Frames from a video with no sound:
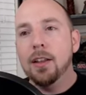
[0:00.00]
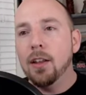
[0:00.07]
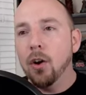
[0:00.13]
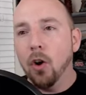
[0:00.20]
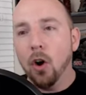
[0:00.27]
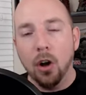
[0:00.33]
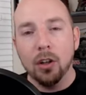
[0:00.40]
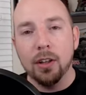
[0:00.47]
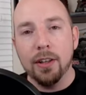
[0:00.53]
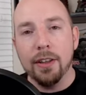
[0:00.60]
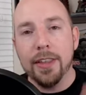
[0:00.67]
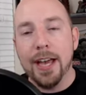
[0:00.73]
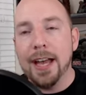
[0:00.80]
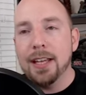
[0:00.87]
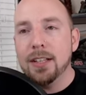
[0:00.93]
all of
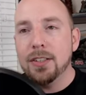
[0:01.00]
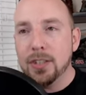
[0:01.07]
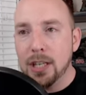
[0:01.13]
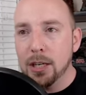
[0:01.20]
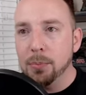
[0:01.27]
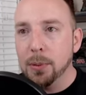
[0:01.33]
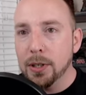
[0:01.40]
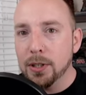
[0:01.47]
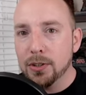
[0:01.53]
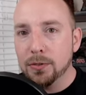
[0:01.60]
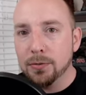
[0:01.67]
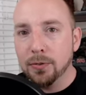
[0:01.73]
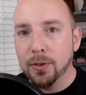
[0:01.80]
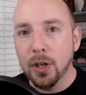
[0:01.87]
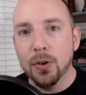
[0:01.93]
that is keeping us
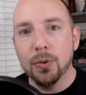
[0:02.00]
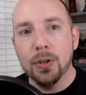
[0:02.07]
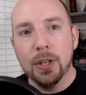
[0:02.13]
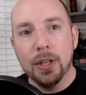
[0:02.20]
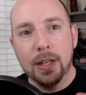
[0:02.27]
afloat